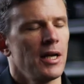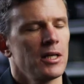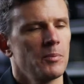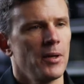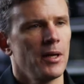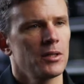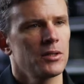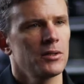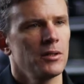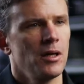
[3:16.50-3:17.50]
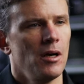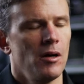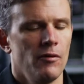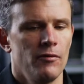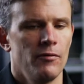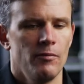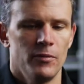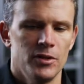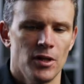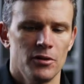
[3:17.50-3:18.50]
aspects of
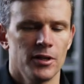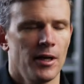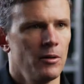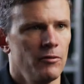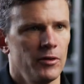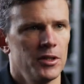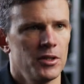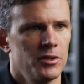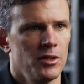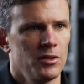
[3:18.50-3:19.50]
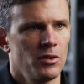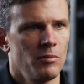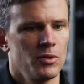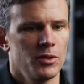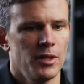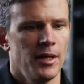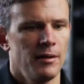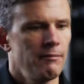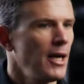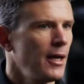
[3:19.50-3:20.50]
these other tire inflation systems
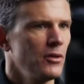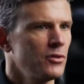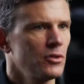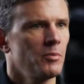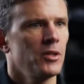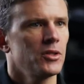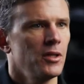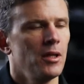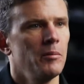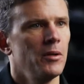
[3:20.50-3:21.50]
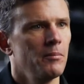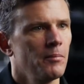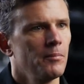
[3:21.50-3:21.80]
and add the suspension element.